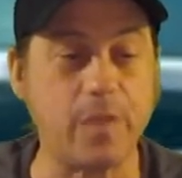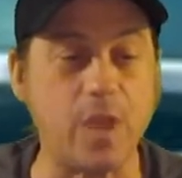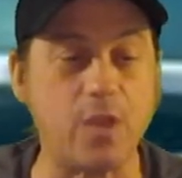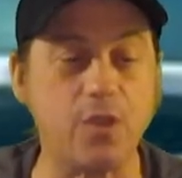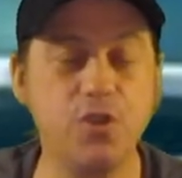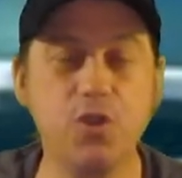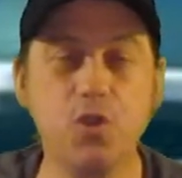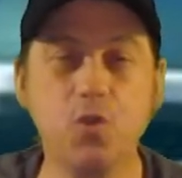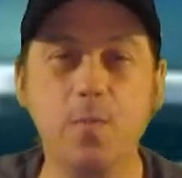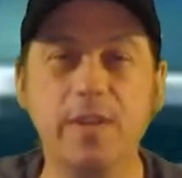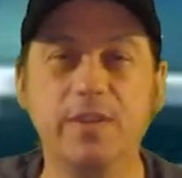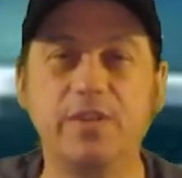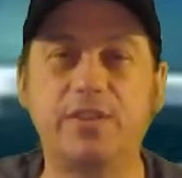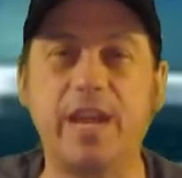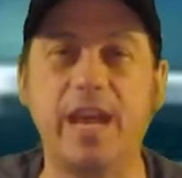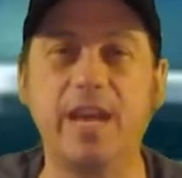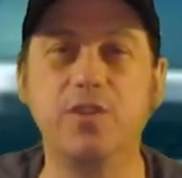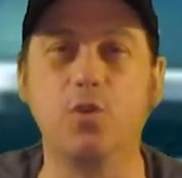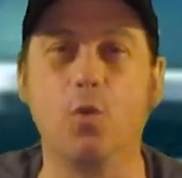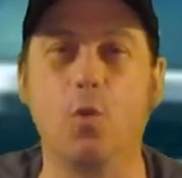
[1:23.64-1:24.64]
Humans
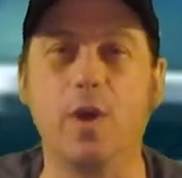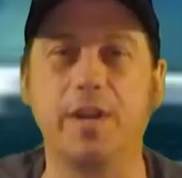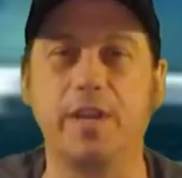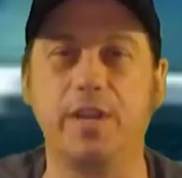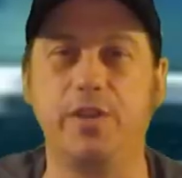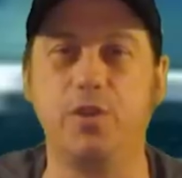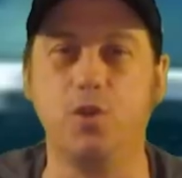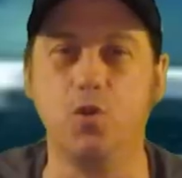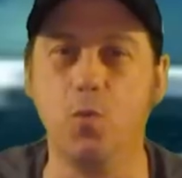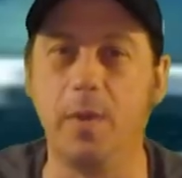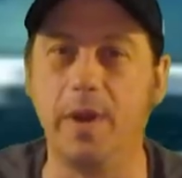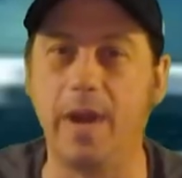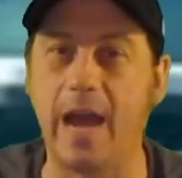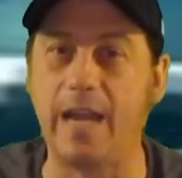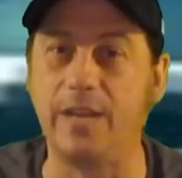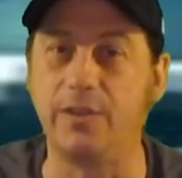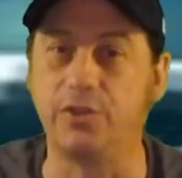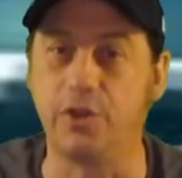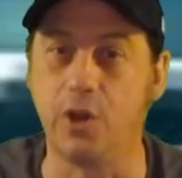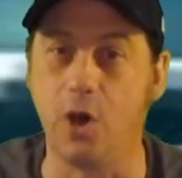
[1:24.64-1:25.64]
tend to want to
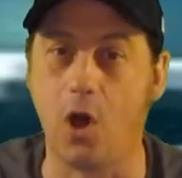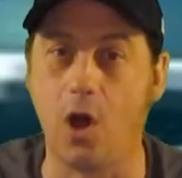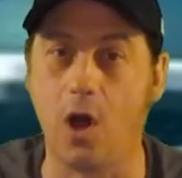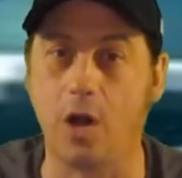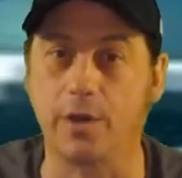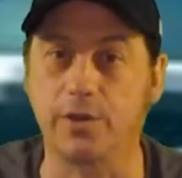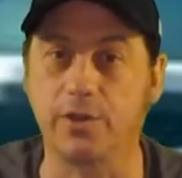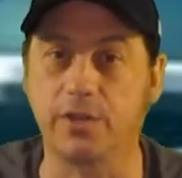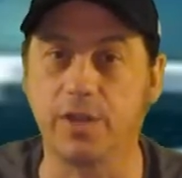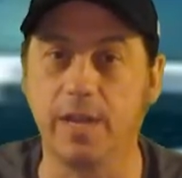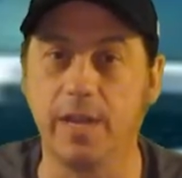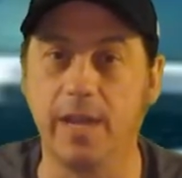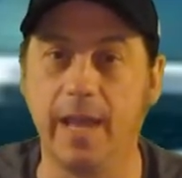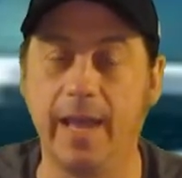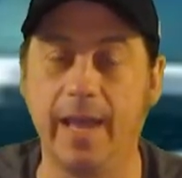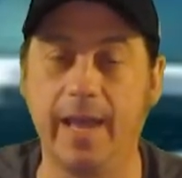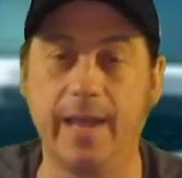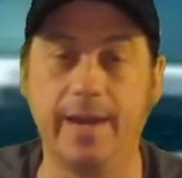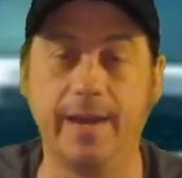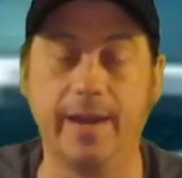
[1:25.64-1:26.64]
humanize dogs.
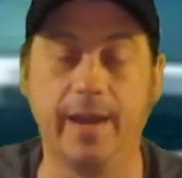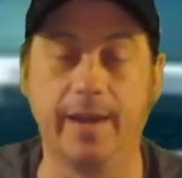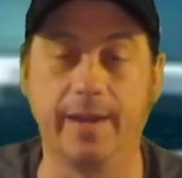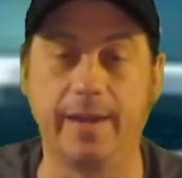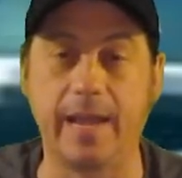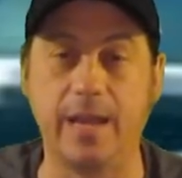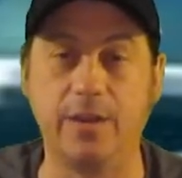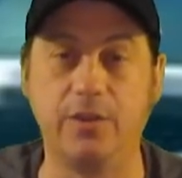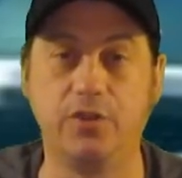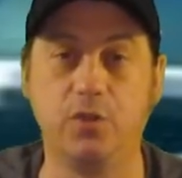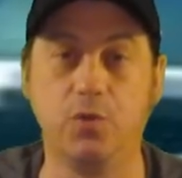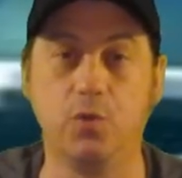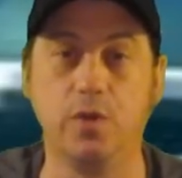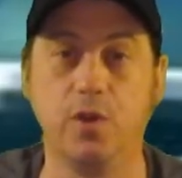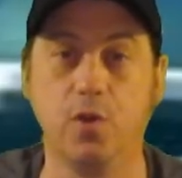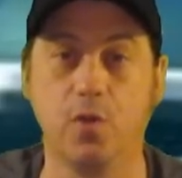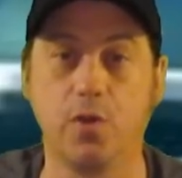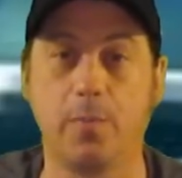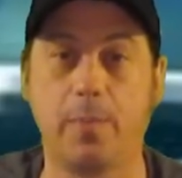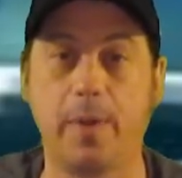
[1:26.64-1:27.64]
And again, too,
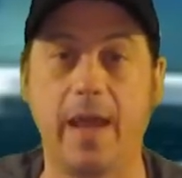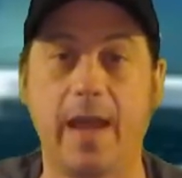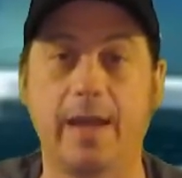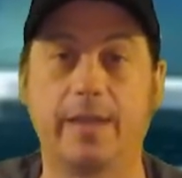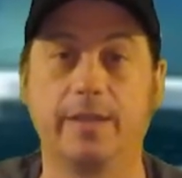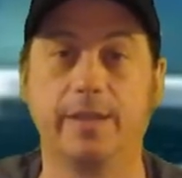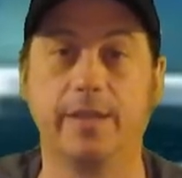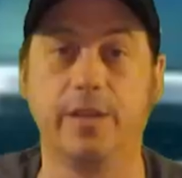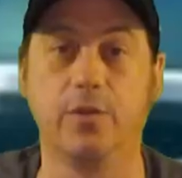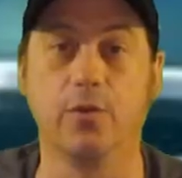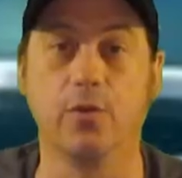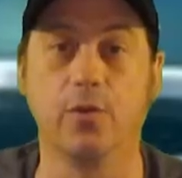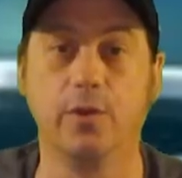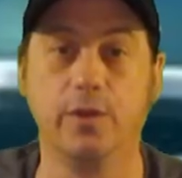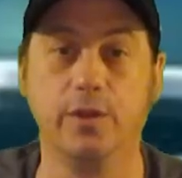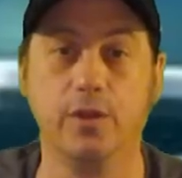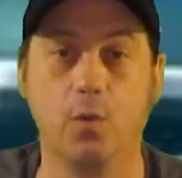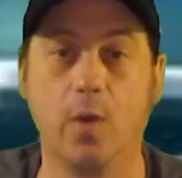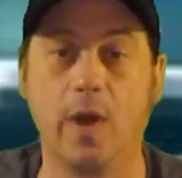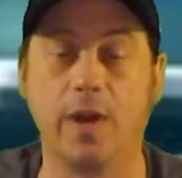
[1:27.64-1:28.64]
you're the pack leader.
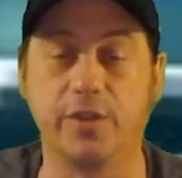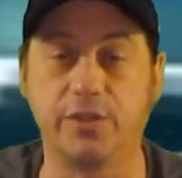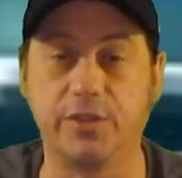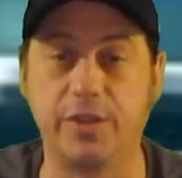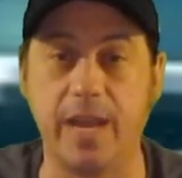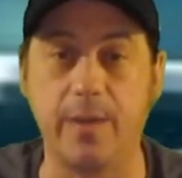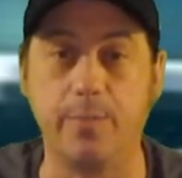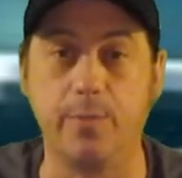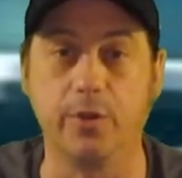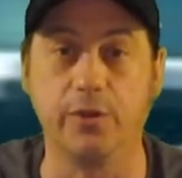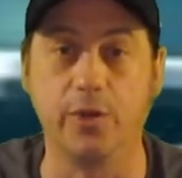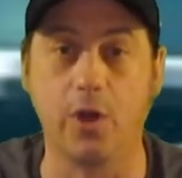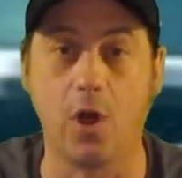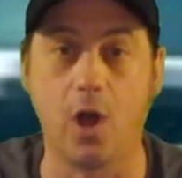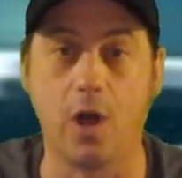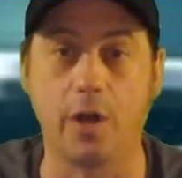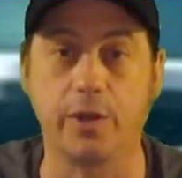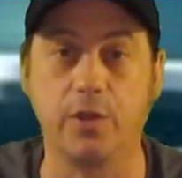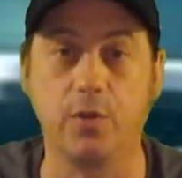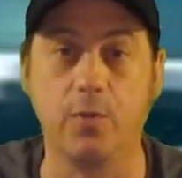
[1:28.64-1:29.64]
You want a stable
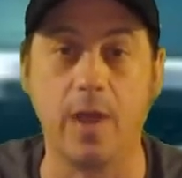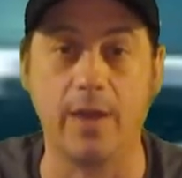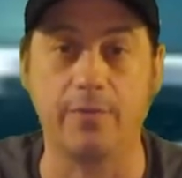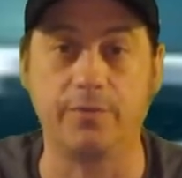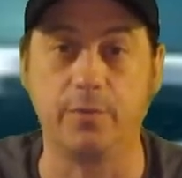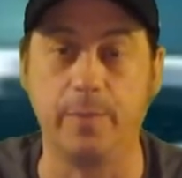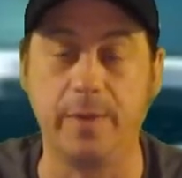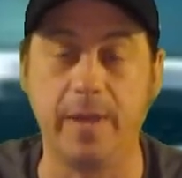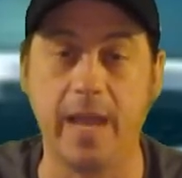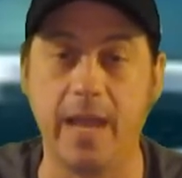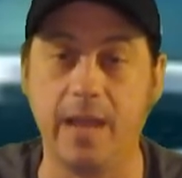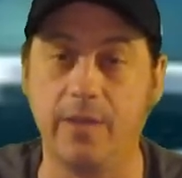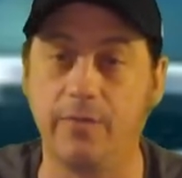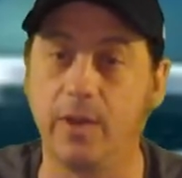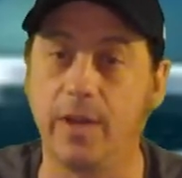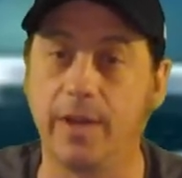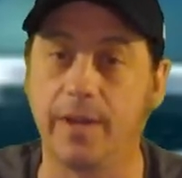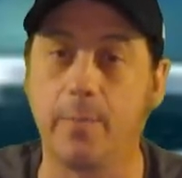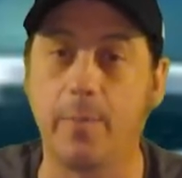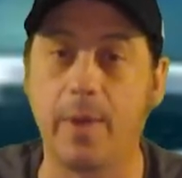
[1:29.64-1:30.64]
dog. You have to behave
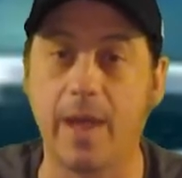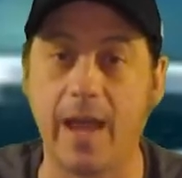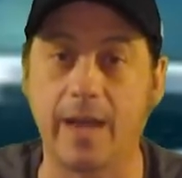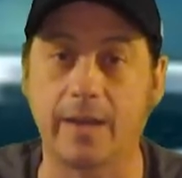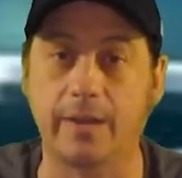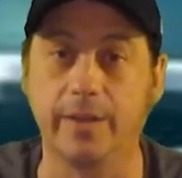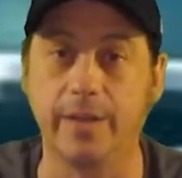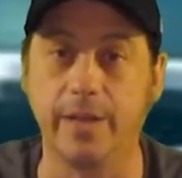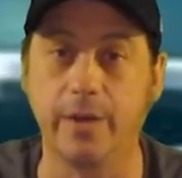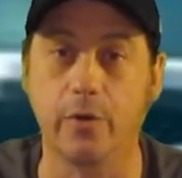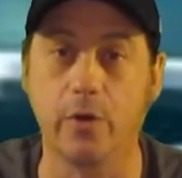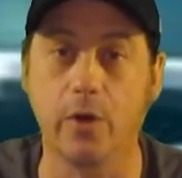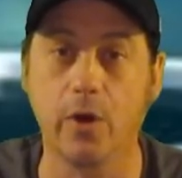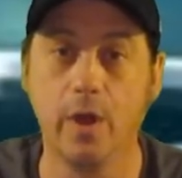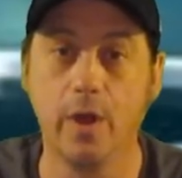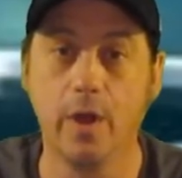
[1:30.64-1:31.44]
like a pack leader.